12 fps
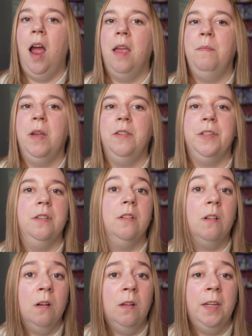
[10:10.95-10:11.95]
I mentioned
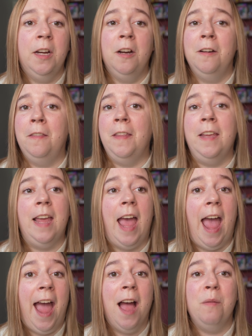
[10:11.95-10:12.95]
earlier, the
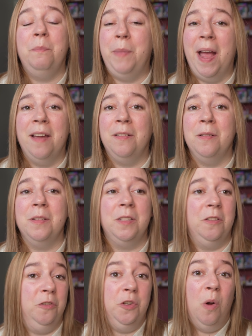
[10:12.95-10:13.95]
app
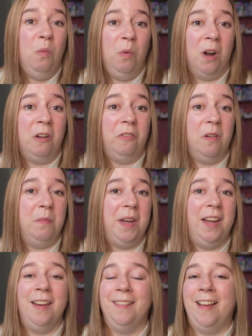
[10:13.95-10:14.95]
battles don't work for
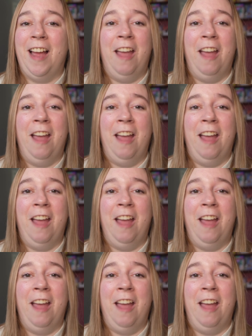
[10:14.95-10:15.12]
me.